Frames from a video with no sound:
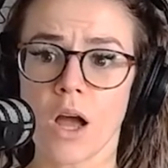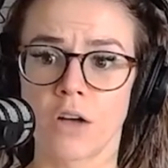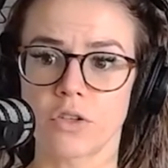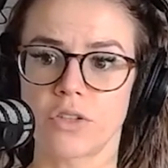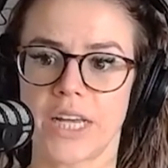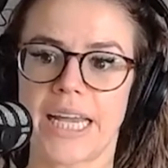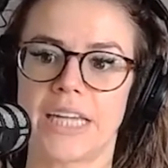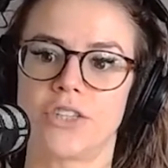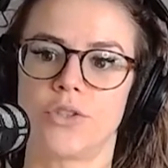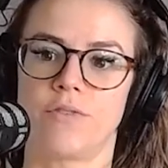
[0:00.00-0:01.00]
also
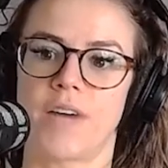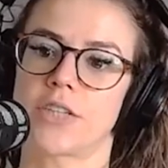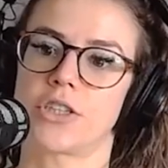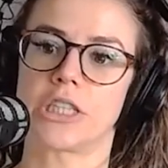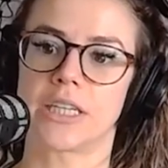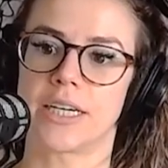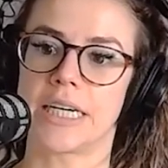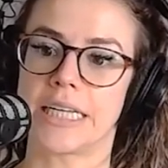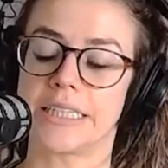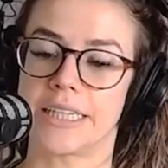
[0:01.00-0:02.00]
taking into effect, are you going to
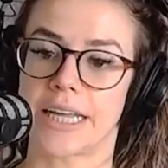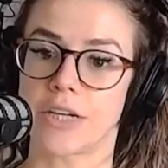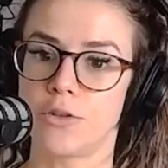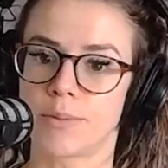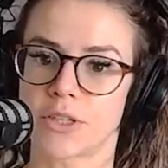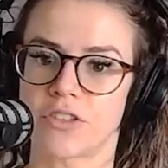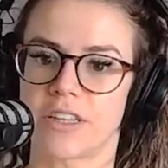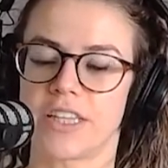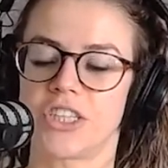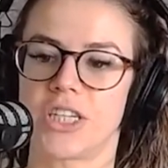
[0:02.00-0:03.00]
need to take Ubers to
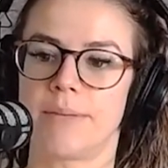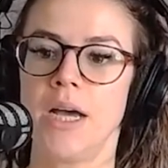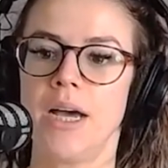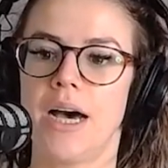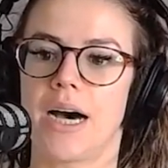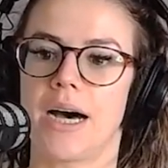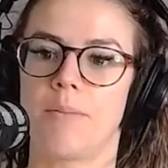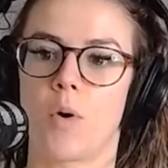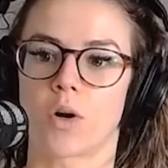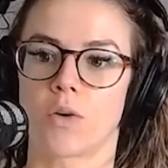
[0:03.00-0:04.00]
the gym?
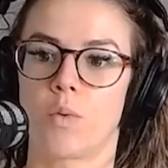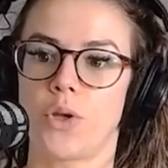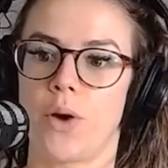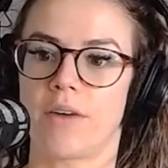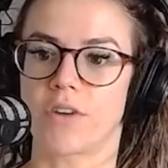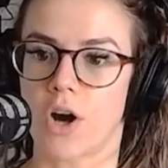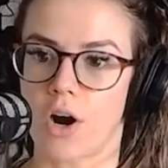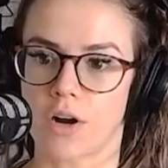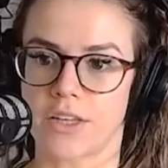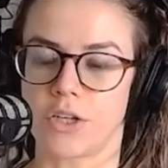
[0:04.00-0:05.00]
Or will you have a
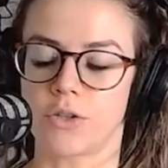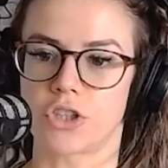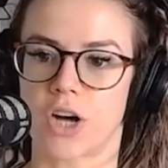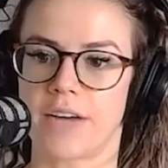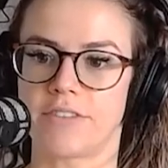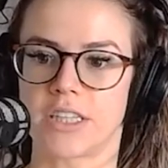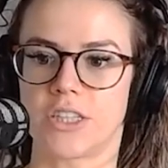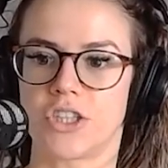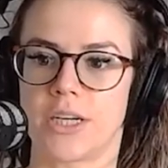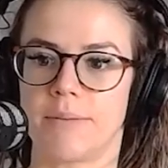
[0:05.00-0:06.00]
car that you can drive to the
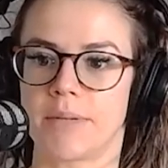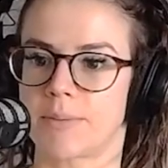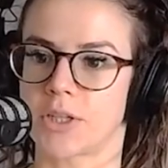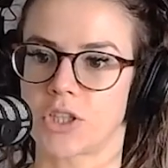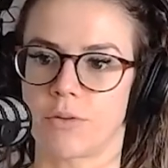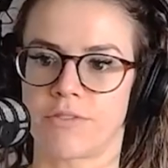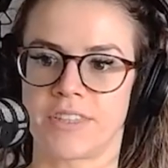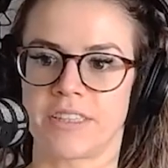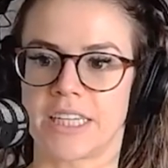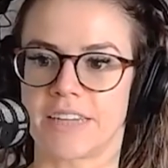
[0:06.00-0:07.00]
gym, especially with
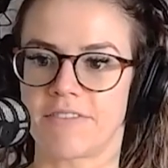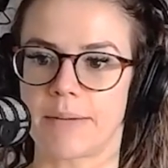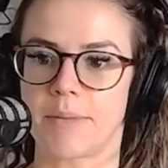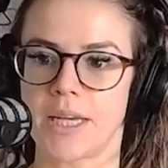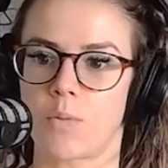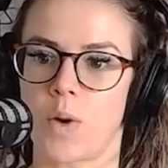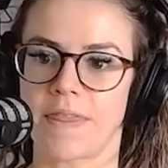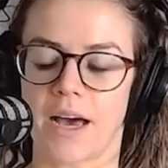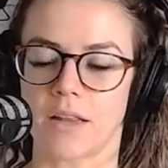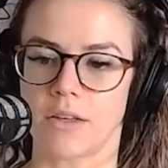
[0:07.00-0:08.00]
visiting family, and what
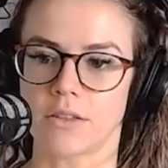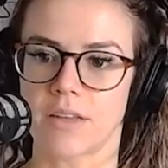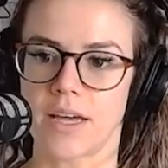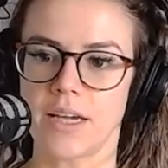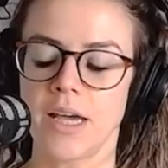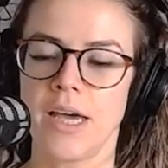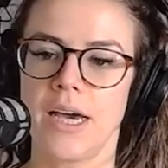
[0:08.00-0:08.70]
that looks like?